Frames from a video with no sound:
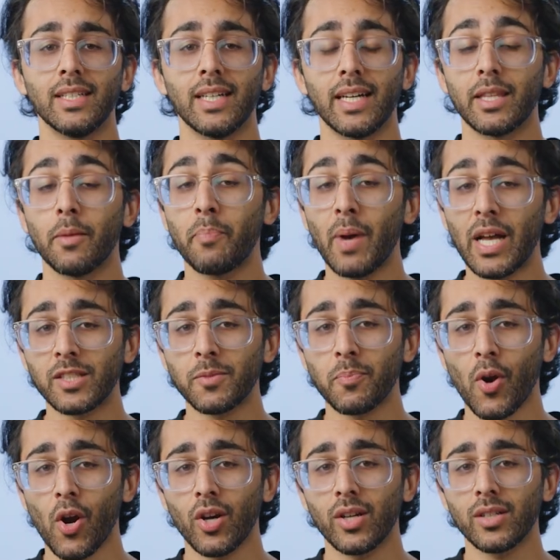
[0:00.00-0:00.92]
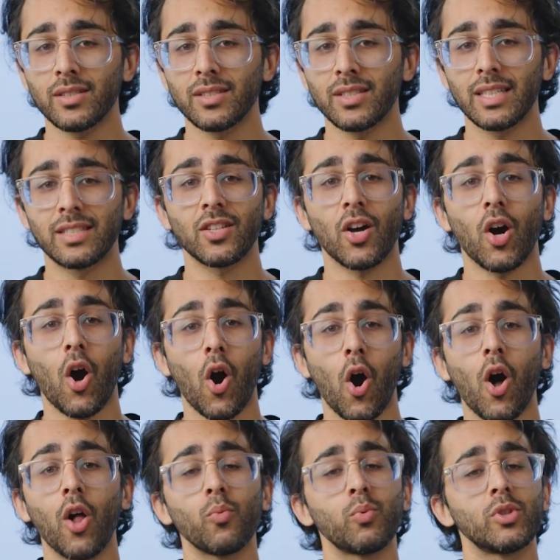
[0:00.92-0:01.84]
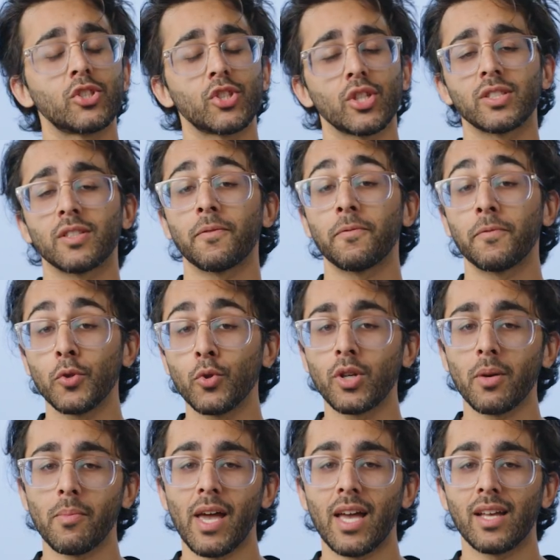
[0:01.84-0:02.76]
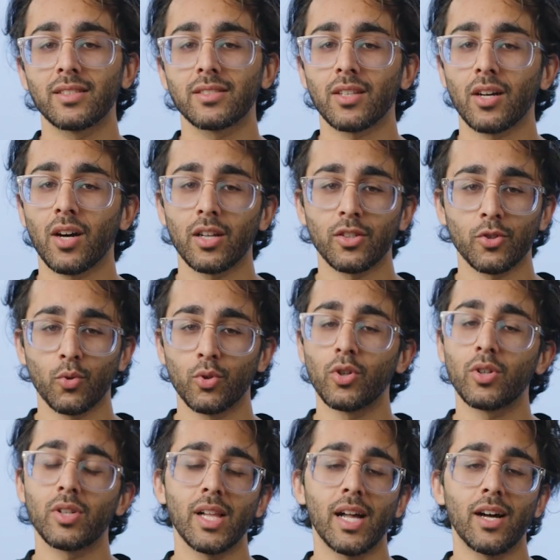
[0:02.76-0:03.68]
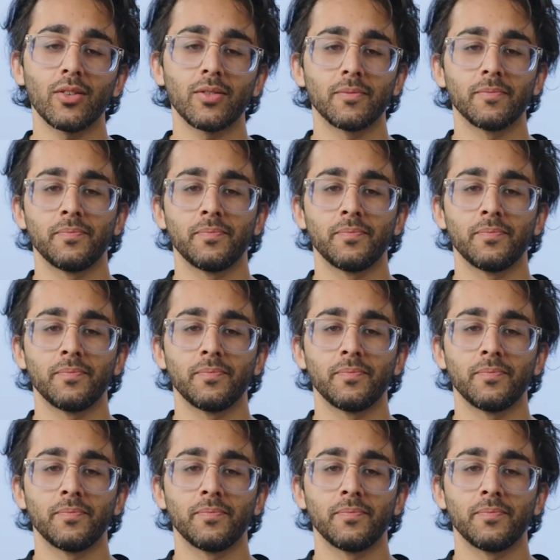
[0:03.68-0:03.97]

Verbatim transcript: And the best part, it's all with just a few commands on Google Cloud.